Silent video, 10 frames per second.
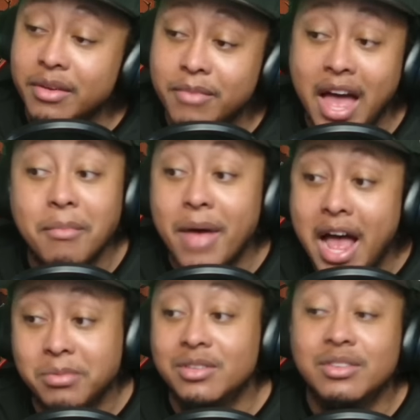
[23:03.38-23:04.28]
man. I'm
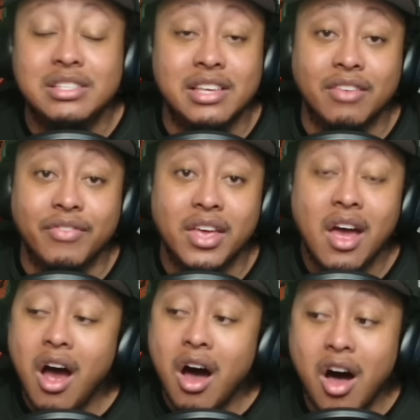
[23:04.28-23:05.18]
absolutely sick of it.
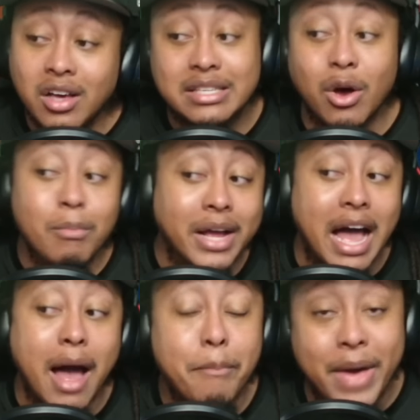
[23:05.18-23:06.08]
Also,
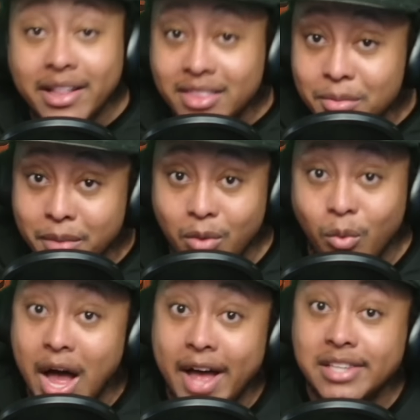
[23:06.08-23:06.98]
Mekhi Becton
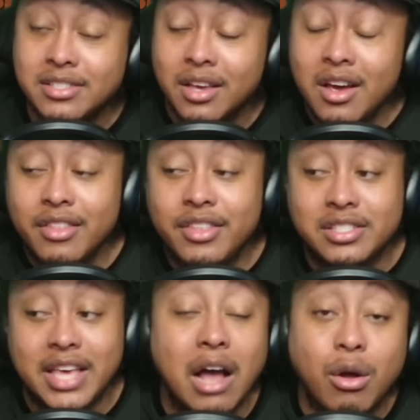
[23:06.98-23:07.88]
wise, the
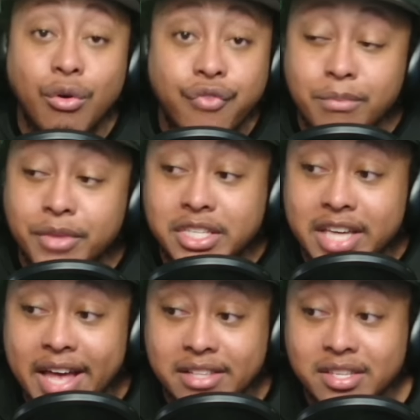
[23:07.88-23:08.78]
tackle from the
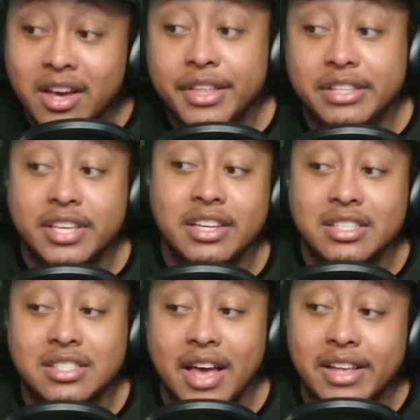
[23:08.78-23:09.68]
Jets, the
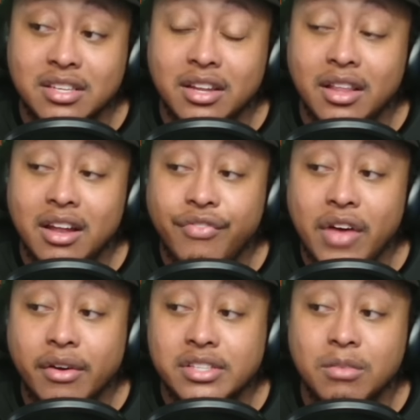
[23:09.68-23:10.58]
Tennessee Titans and Atlanta
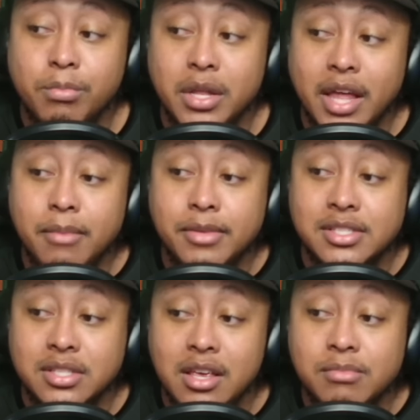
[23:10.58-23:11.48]
Falcons have been named as
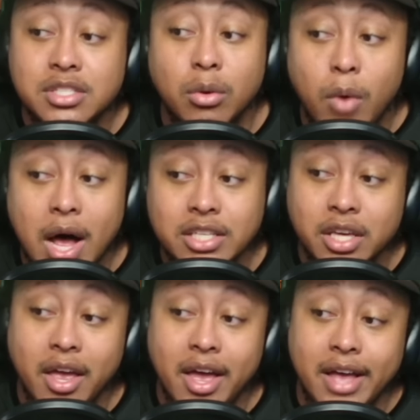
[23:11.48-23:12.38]
teams to watch
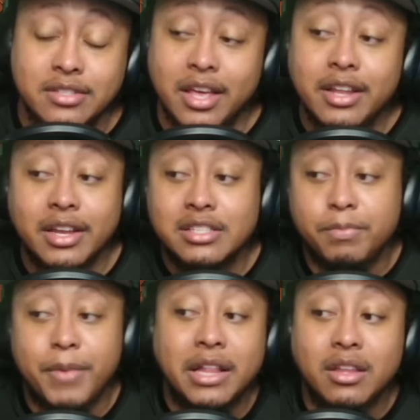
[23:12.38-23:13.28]
as in an
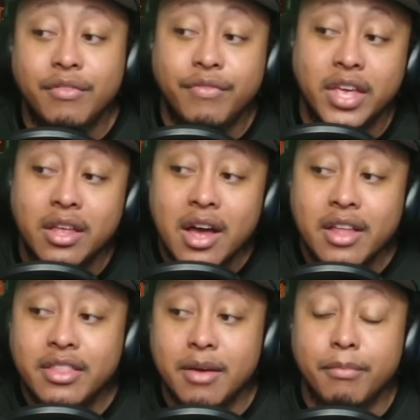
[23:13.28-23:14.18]
expected event
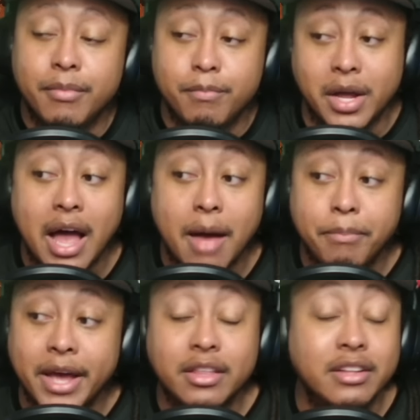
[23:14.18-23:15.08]
that Mekhi
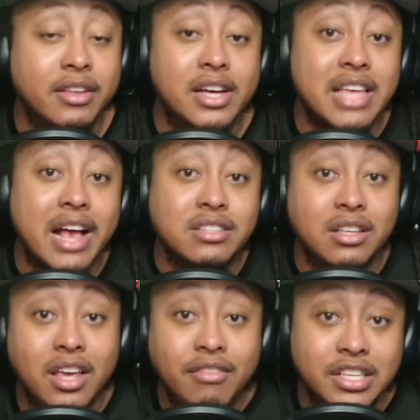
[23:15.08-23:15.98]
Becton does actually
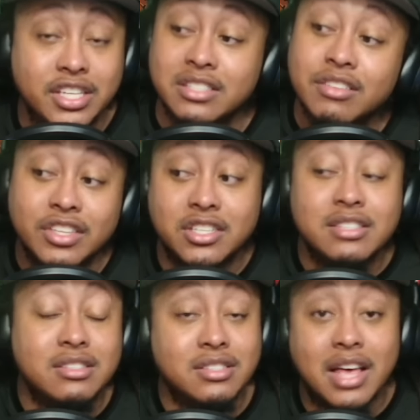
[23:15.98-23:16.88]
leave the Jets. If the
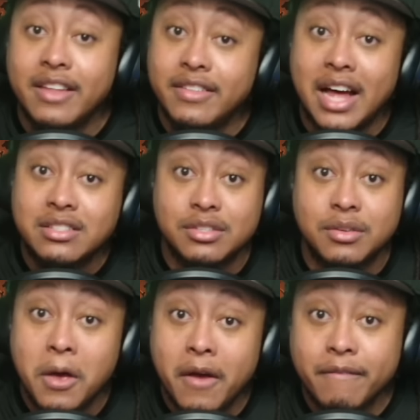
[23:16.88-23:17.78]
Jets decide not to
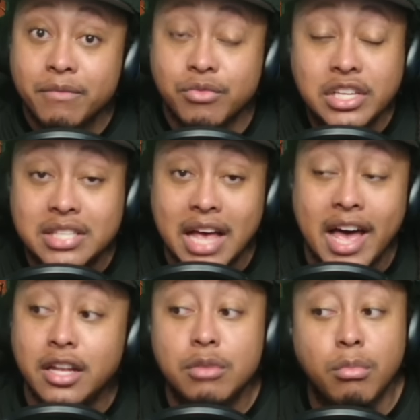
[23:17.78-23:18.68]

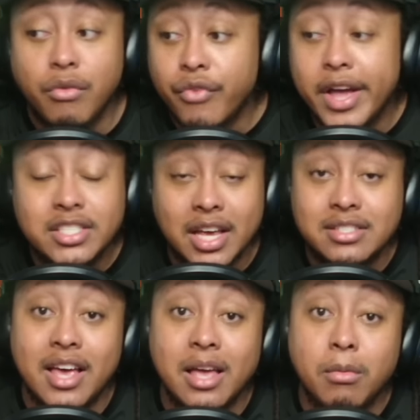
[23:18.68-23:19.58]
re-sign him or franchise
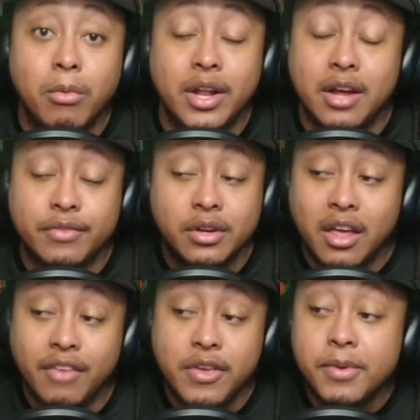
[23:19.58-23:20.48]
tag him or whatever,
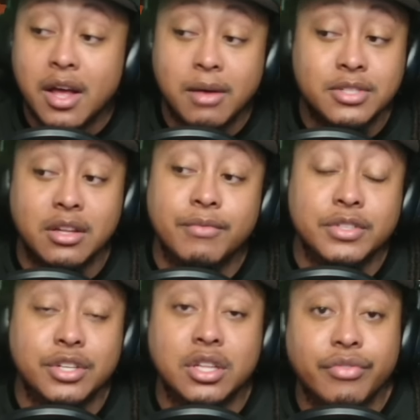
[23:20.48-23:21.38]
if he becomes an
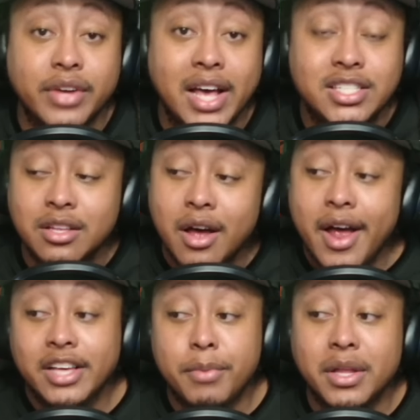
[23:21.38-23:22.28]
unrestricted free agent,
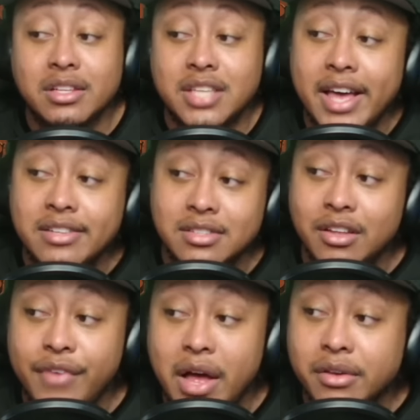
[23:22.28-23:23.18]
expect the Titans and
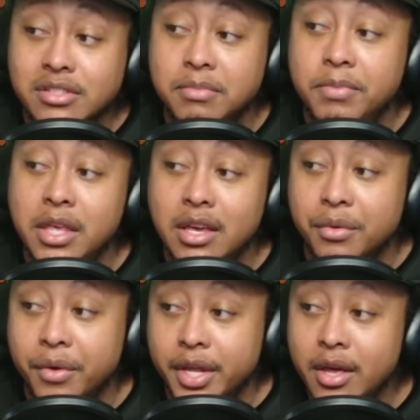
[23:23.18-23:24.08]
the Falcons to be
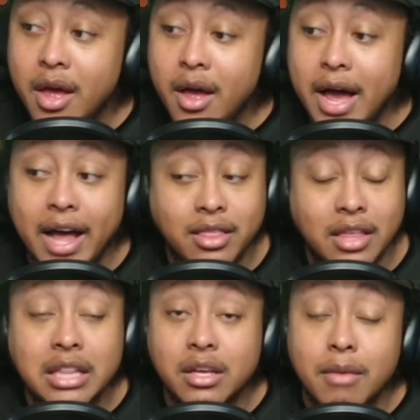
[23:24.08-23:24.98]
in on it. I
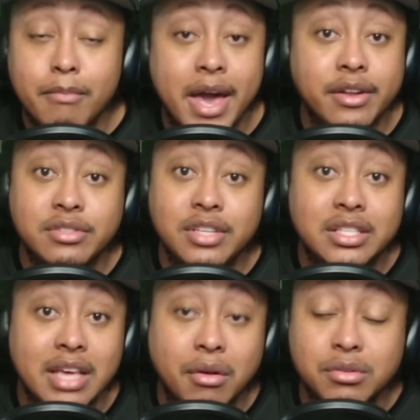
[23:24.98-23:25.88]
think the Commanders need
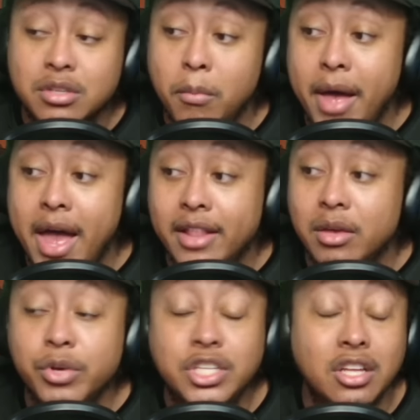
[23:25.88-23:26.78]
tackle so bad
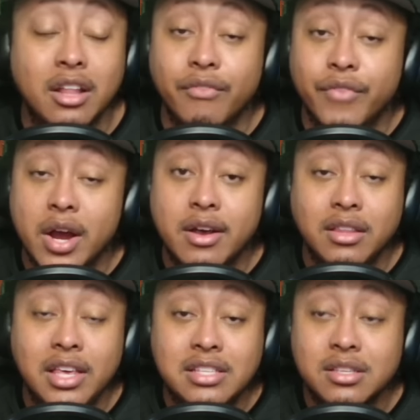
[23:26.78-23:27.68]
that we should at the very
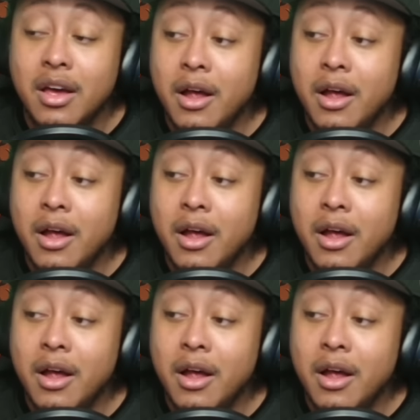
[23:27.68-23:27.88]
least